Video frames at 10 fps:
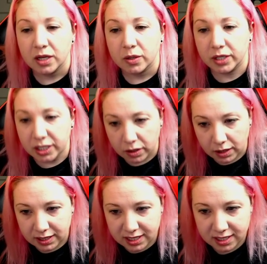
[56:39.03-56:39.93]
We don't know
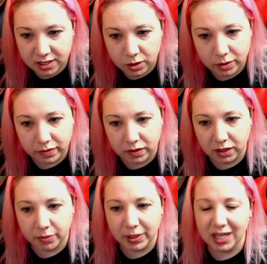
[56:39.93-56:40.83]
how Season 2 will
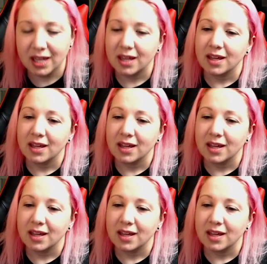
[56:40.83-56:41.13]
really be.